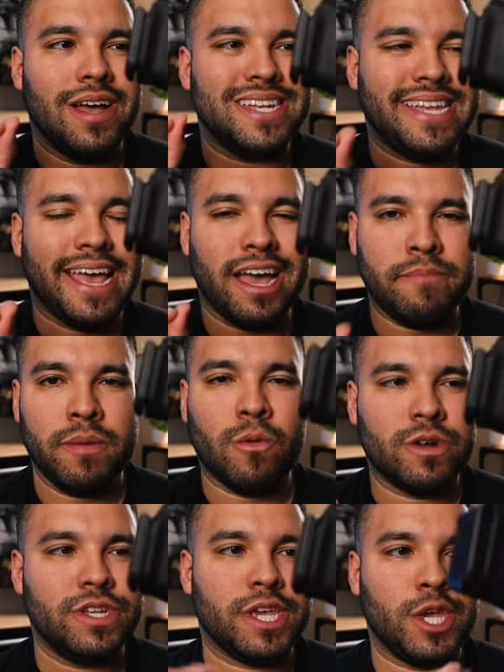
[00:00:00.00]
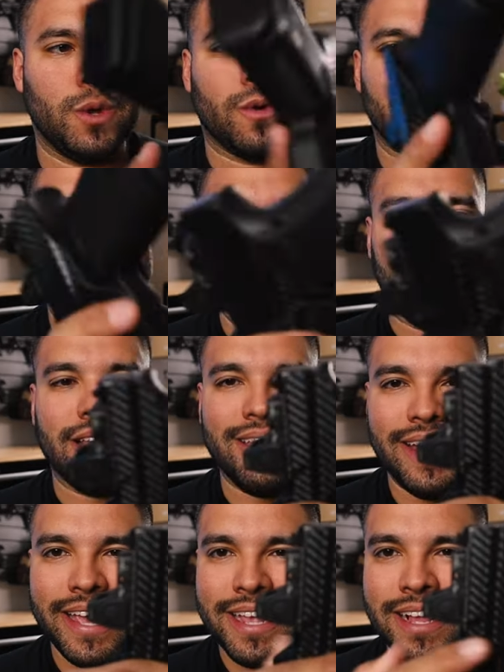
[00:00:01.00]
a tad bit more secure, and I
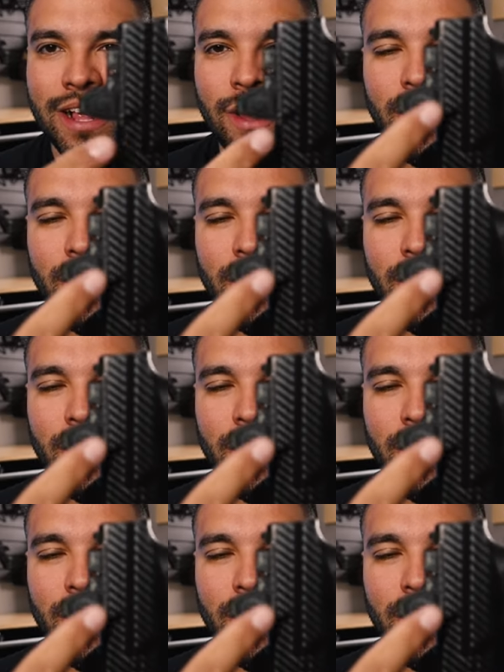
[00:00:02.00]
like